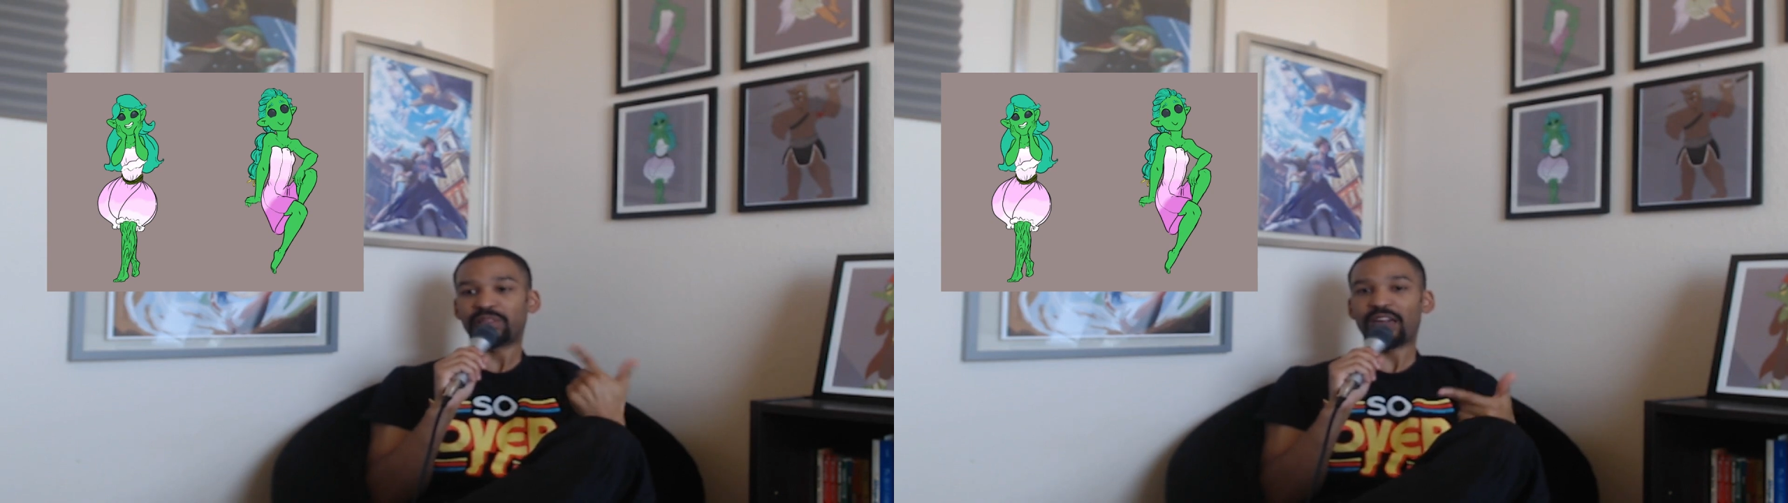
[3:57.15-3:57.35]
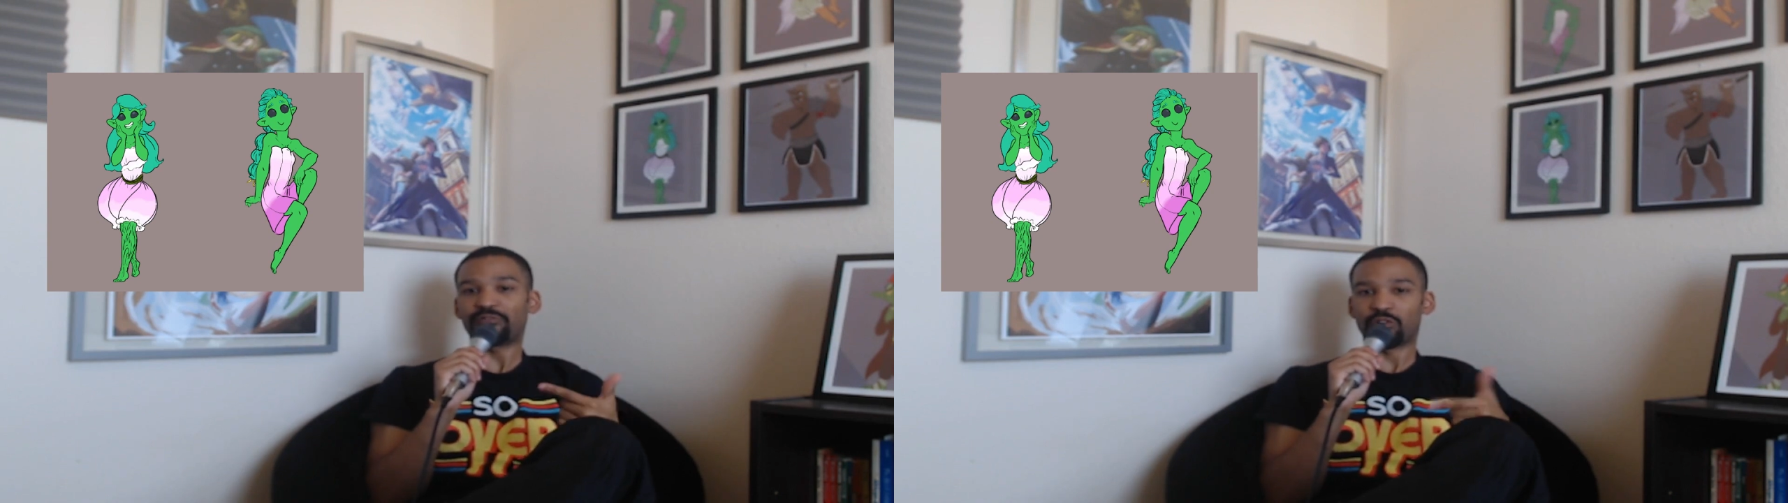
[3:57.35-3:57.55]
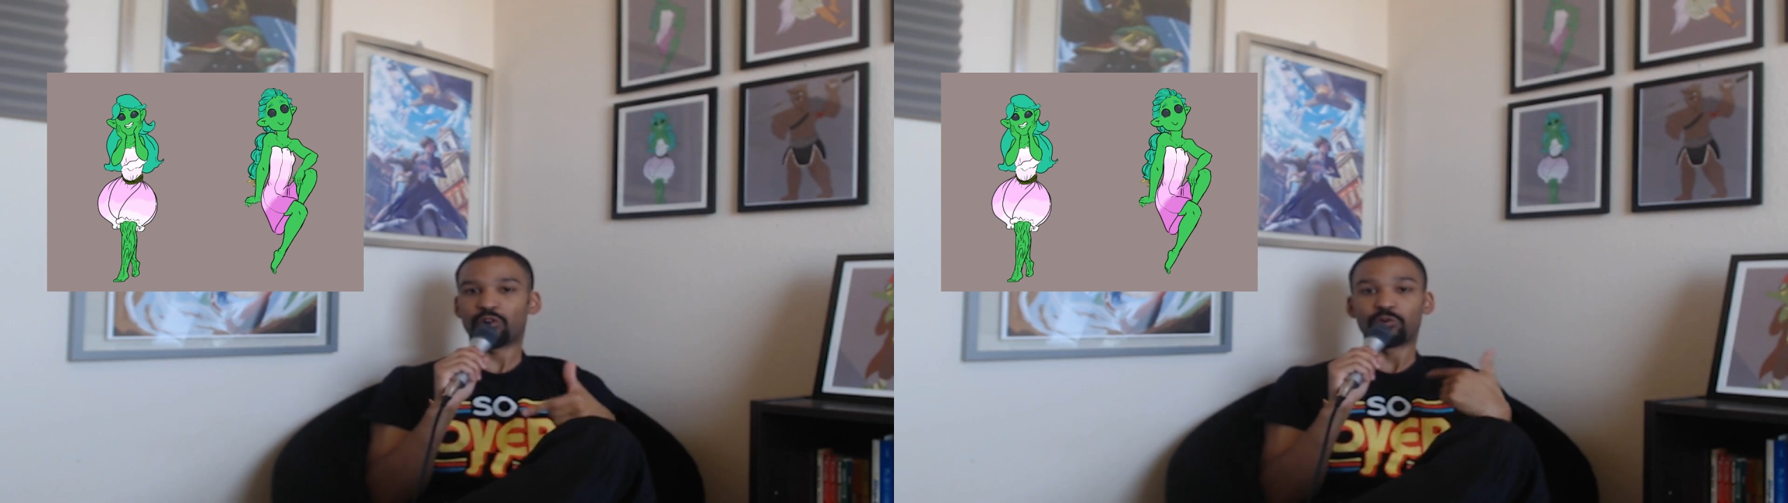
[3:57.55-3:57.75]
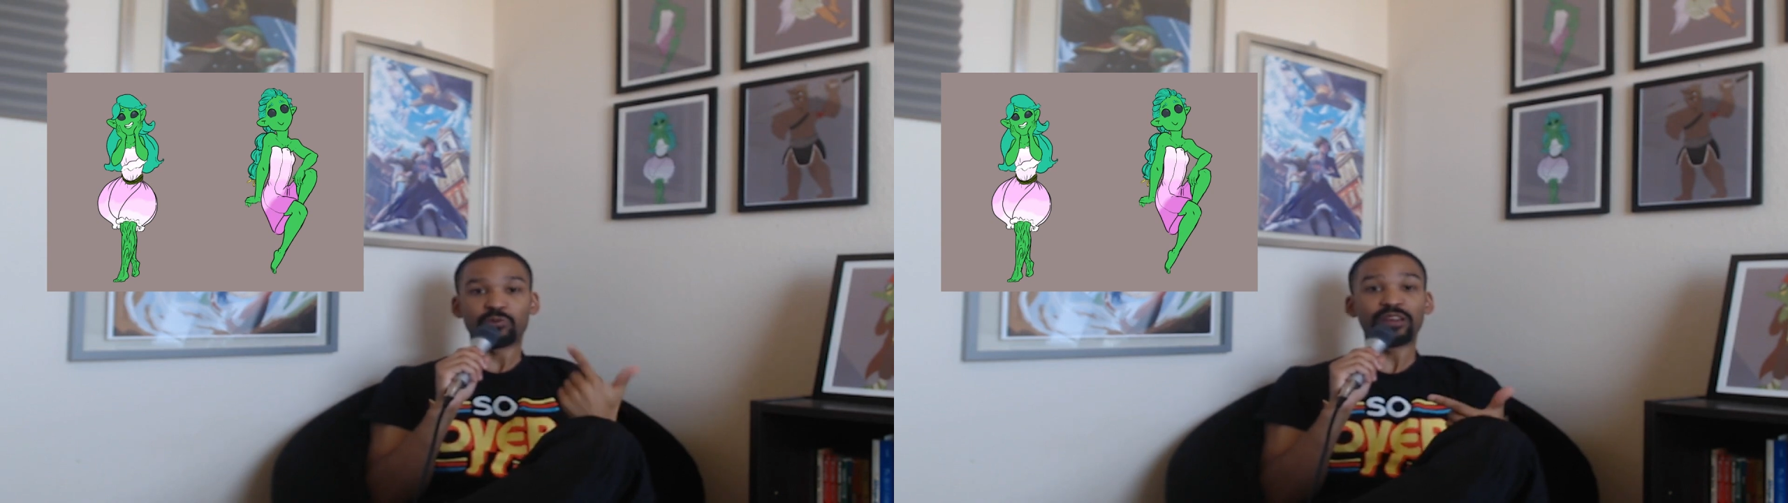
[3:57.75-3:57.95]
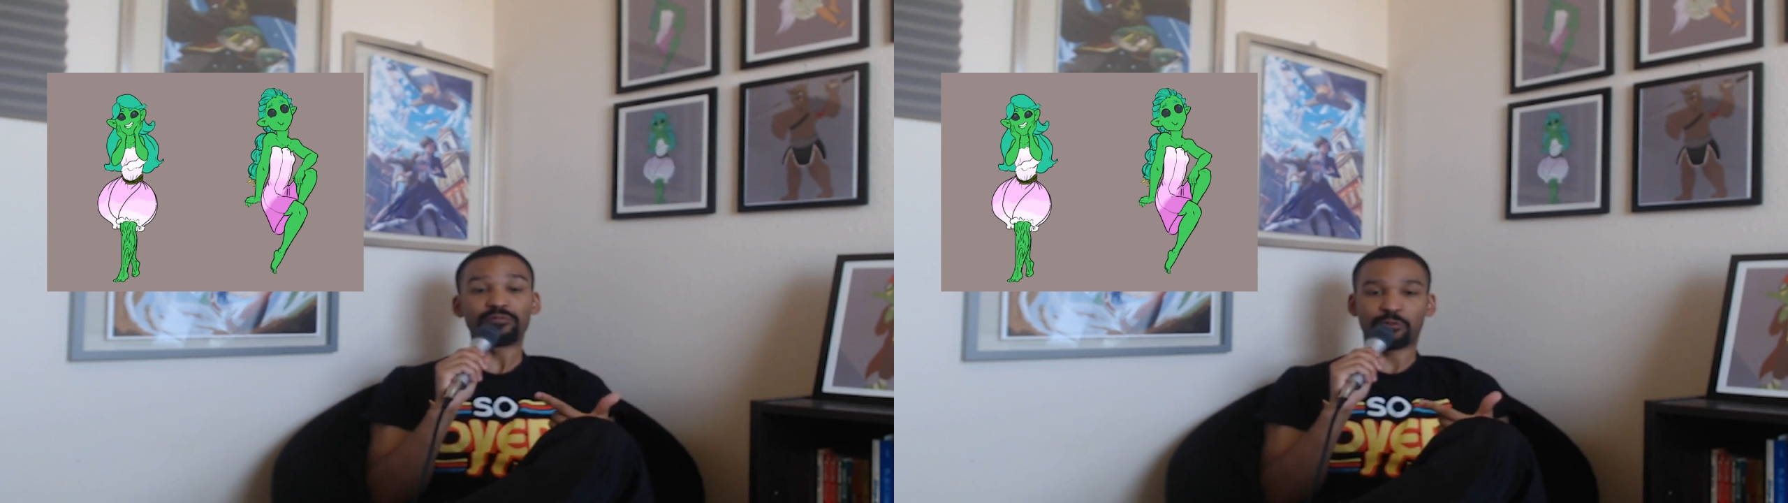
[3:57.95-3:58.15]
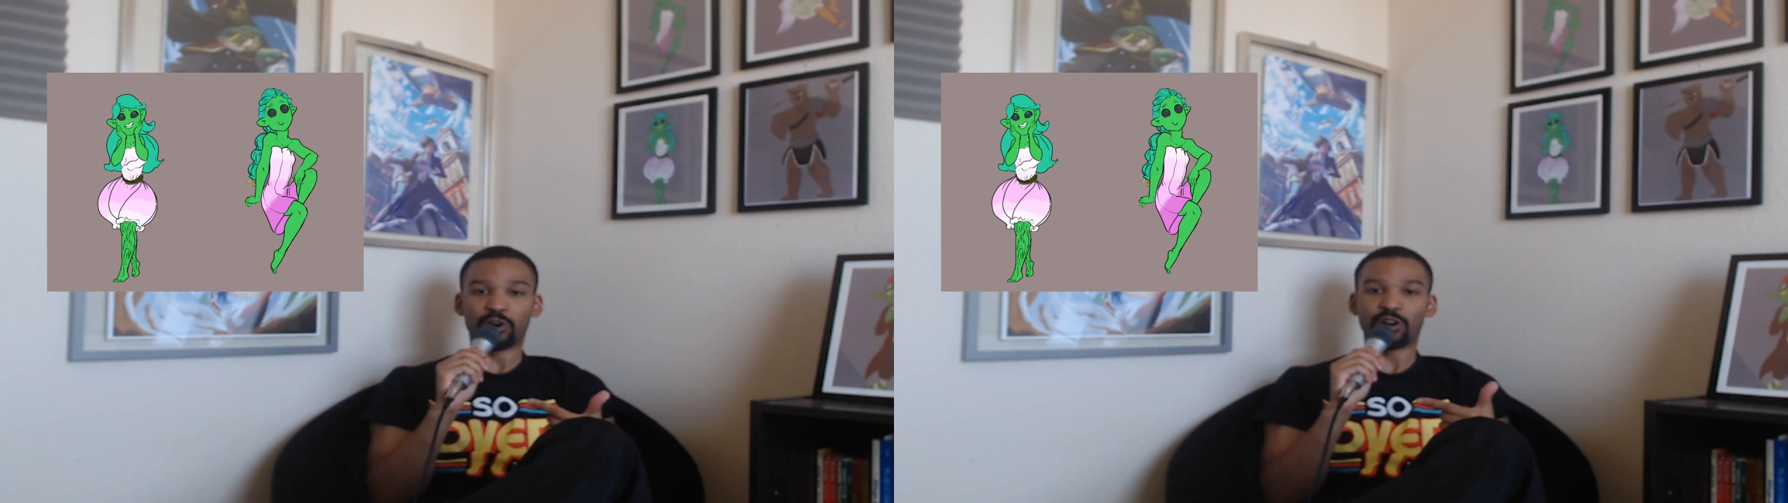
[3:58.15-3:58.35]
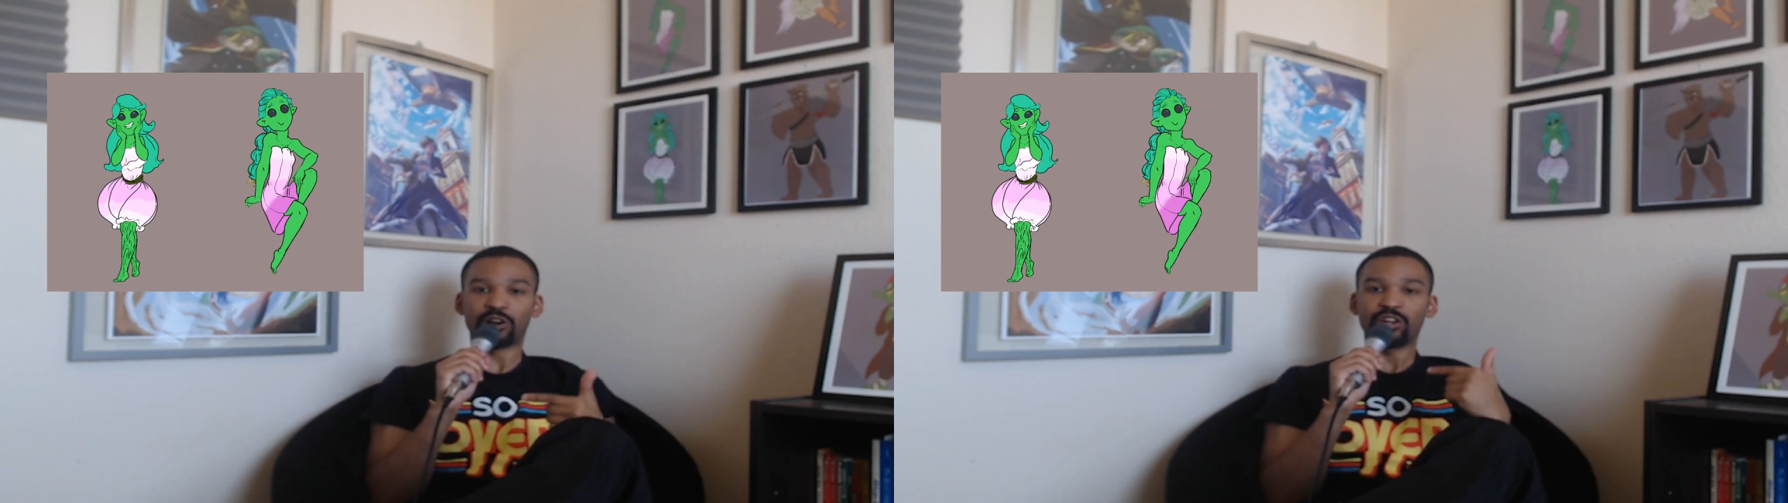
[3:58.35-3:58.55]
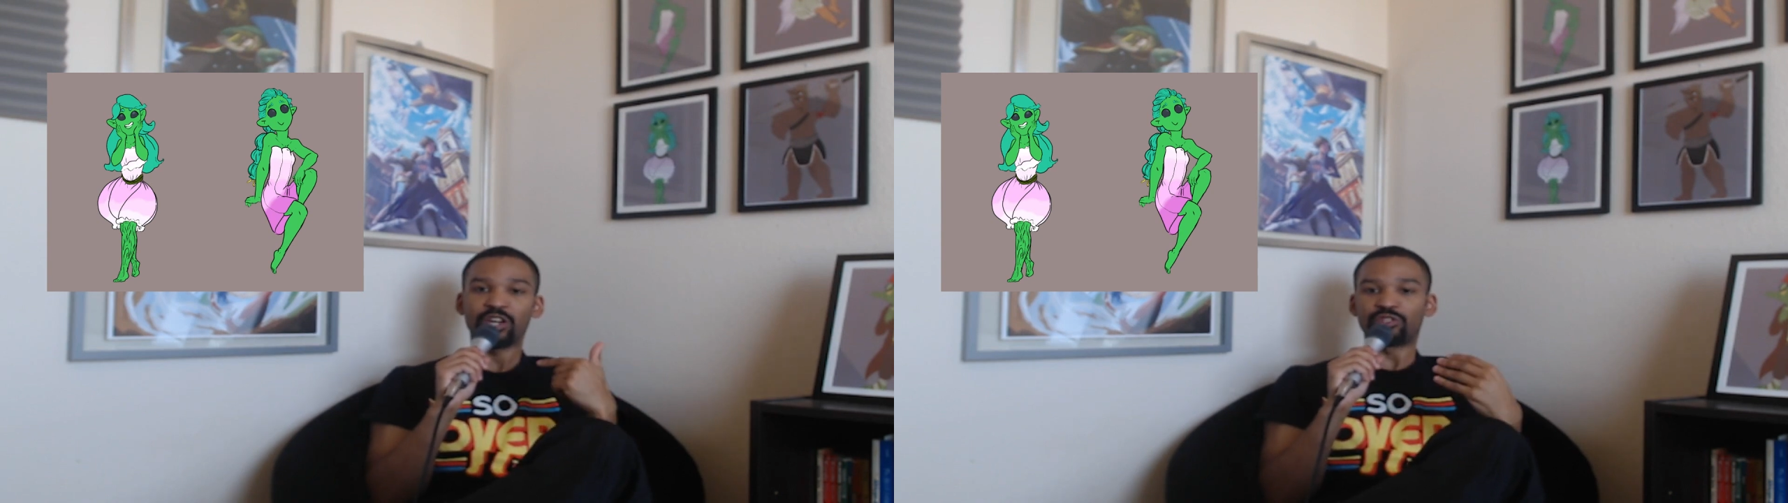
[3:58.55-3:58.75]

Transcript: planned for her or written for her